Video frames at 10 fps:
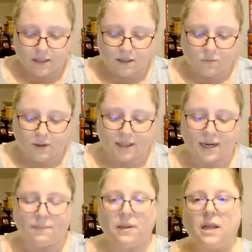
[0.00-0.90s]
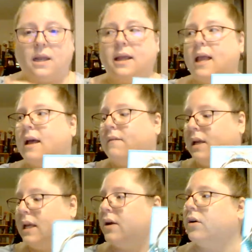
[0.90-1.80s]
one that I'm
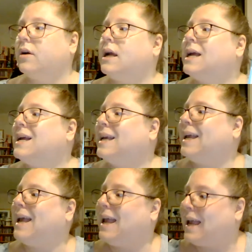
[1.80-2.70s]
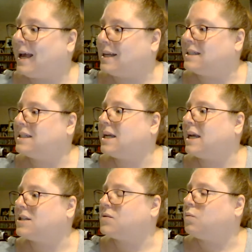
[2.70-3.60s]
having here, and
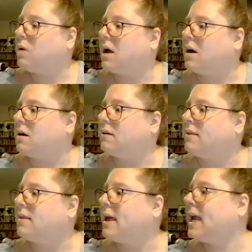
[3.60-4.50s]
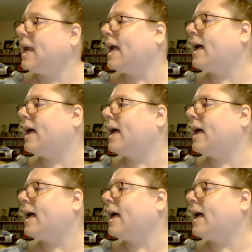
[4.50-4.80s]
as well, they